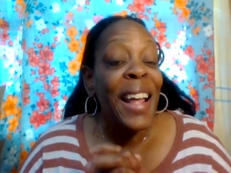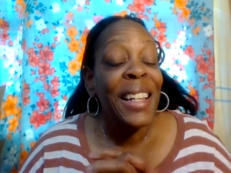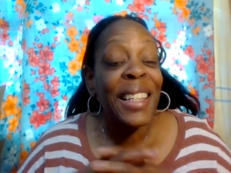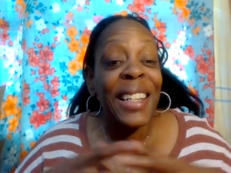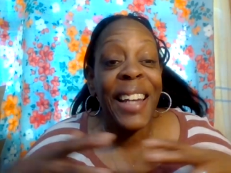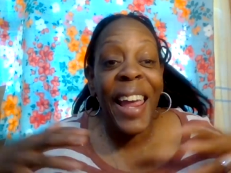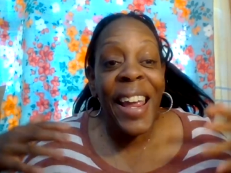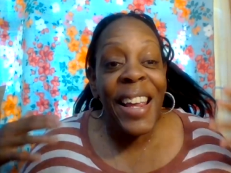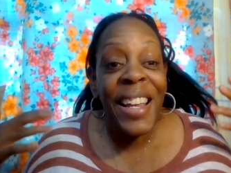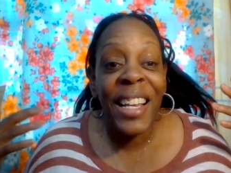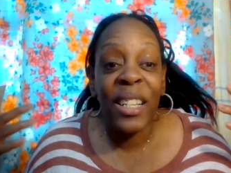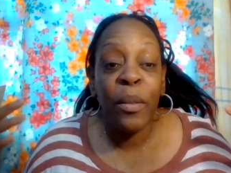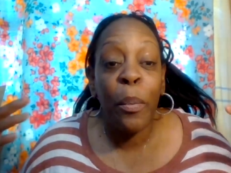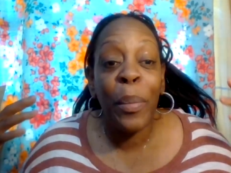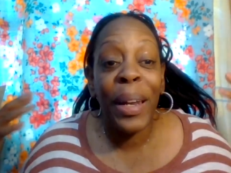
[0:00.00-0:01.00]
Today
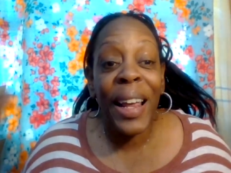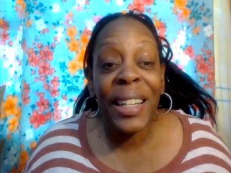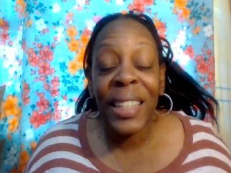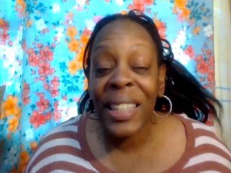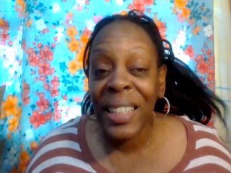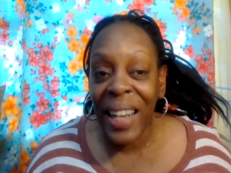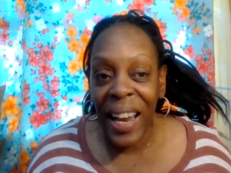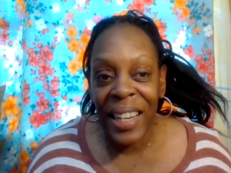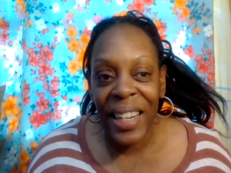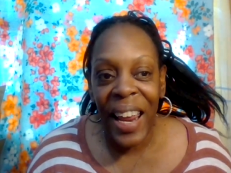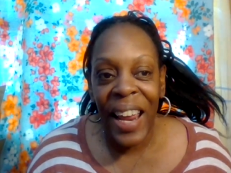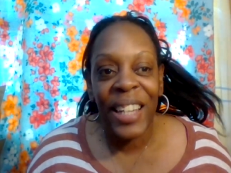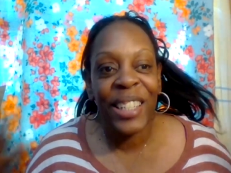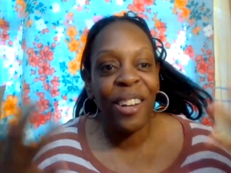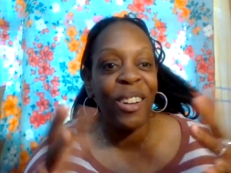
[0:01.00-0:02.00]
is Blessed
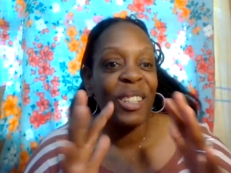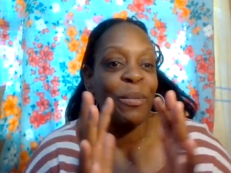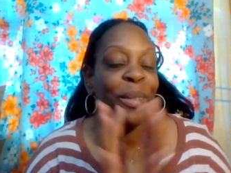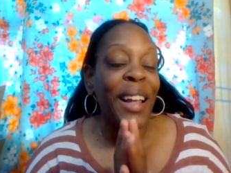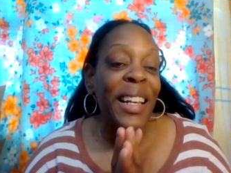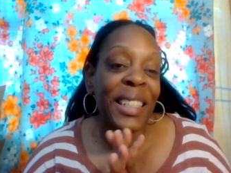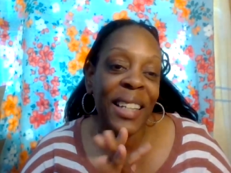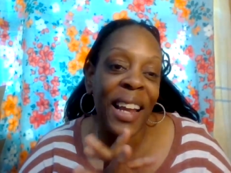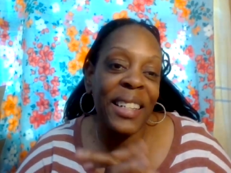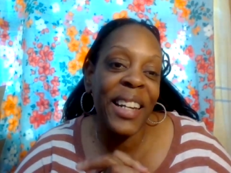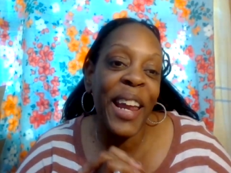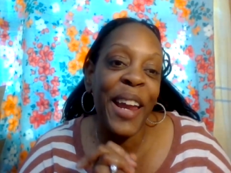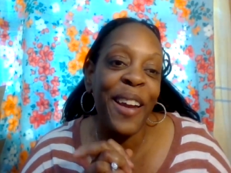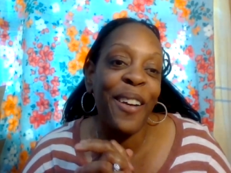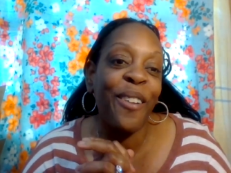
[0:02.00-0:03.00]
Sunday, so it's Blessed
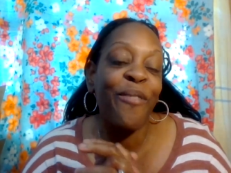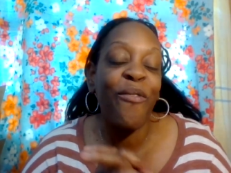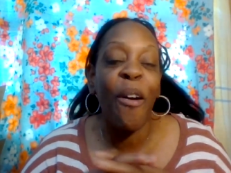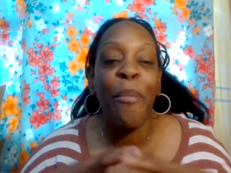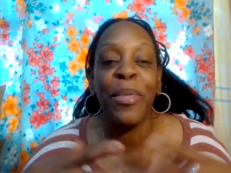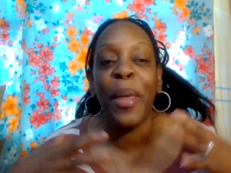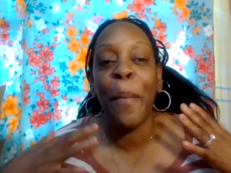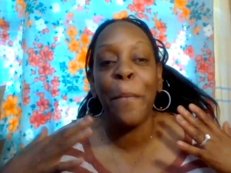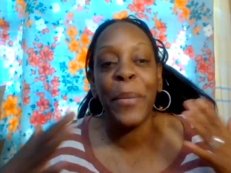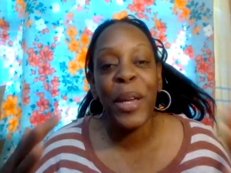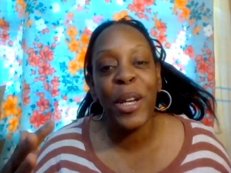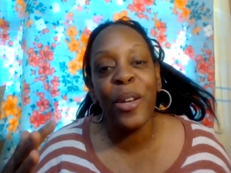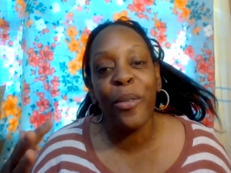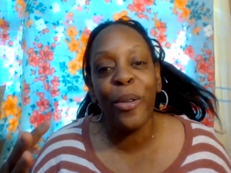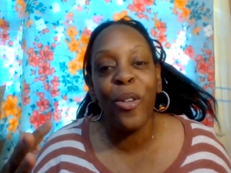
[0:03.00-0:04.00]
Sunday here from the
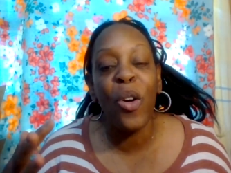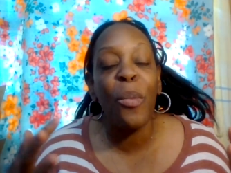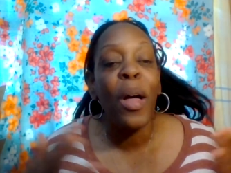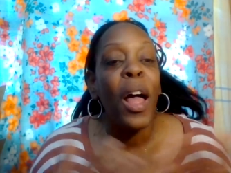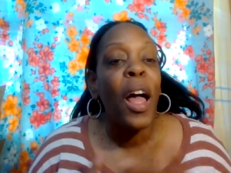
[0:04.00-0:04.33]
beauty room.